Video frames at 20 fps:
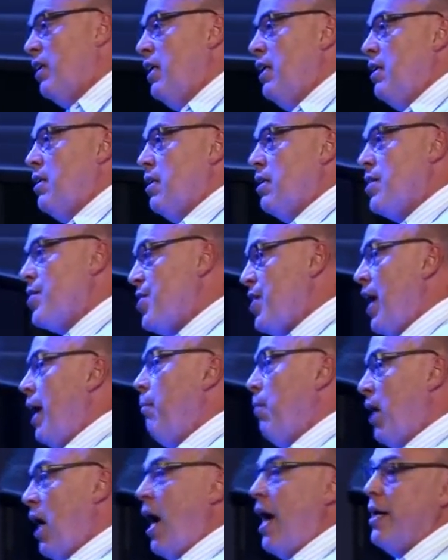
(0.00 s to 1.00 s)
lead to the
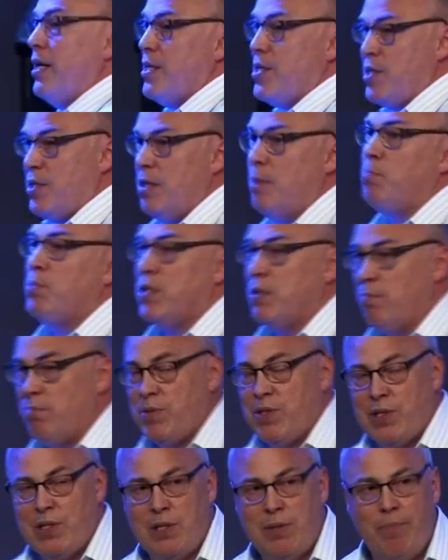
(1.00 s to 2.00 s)
same kind of
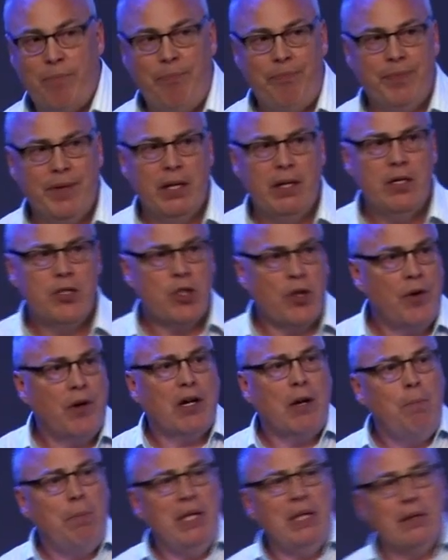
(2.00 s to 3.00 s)
symptoms. So there
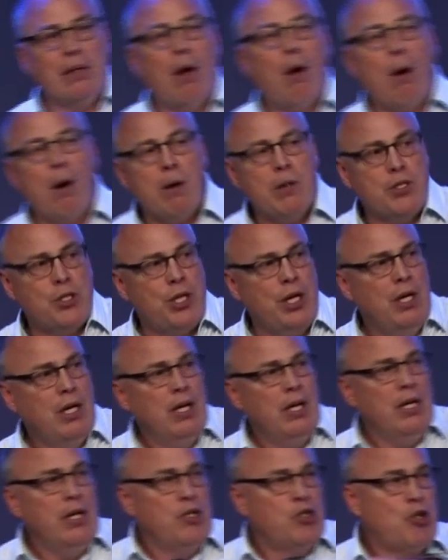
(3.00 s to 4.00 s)
can be large
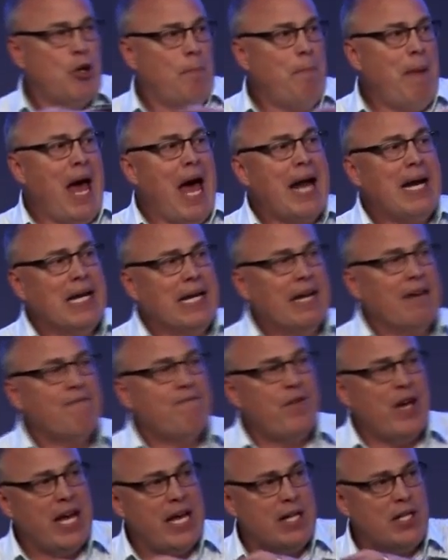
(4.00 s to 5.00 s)
traumatic
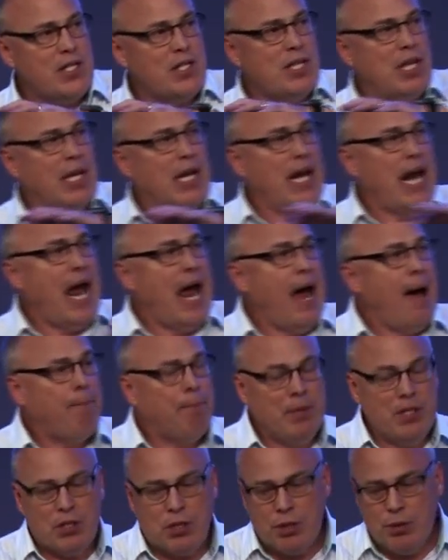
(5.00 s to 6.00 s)
events that can
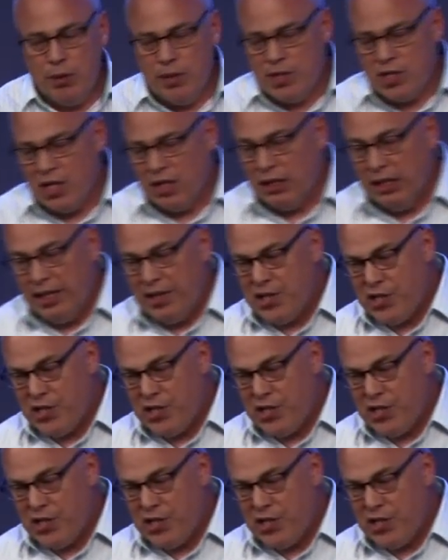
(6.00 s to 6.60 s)
happen to us that then